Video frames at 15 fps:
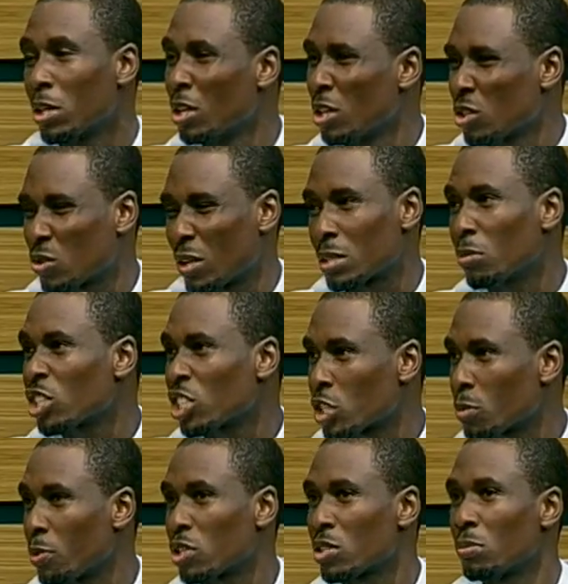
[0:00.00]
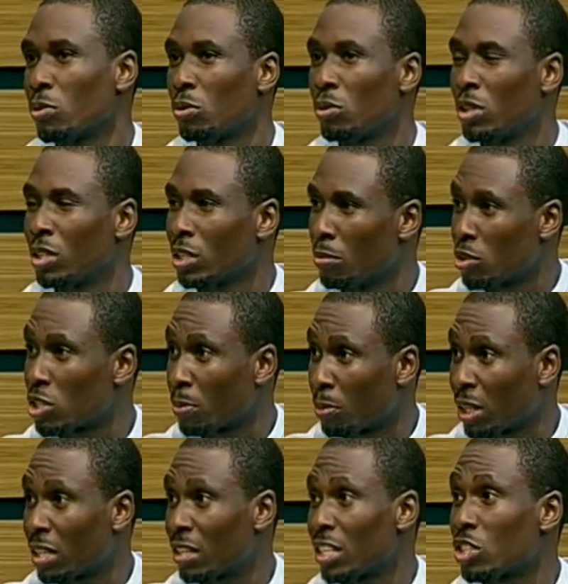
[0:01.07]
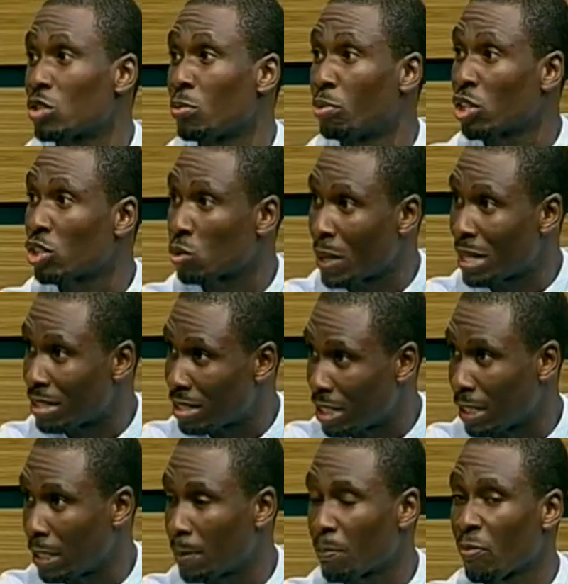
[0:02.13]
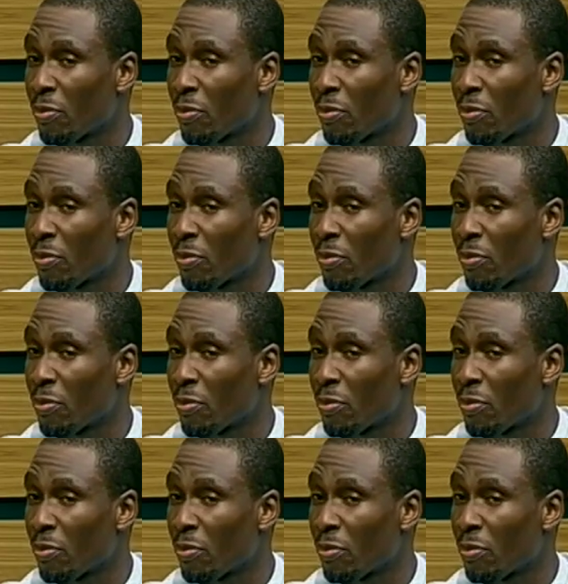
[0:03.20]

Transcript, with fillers: Wow, so okay. as much as possible, the most important thing is to brush twice daily.